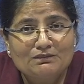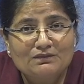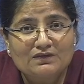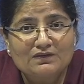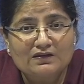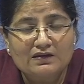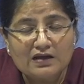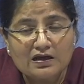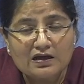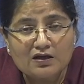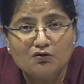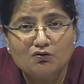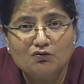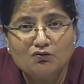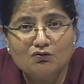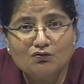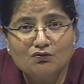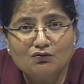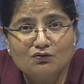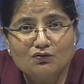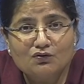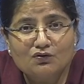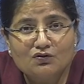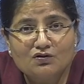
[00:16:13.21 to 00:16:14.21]
Now,
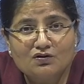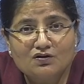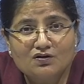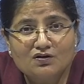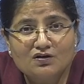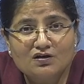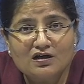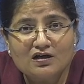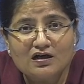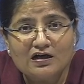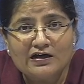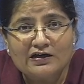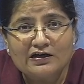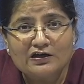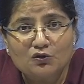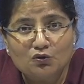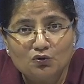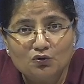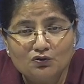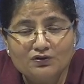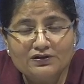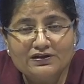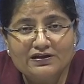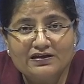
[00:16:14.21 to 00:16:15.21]
I
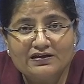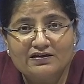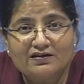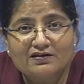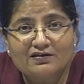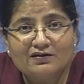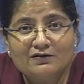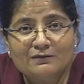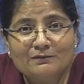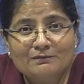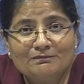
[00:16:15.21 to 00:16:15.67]
go there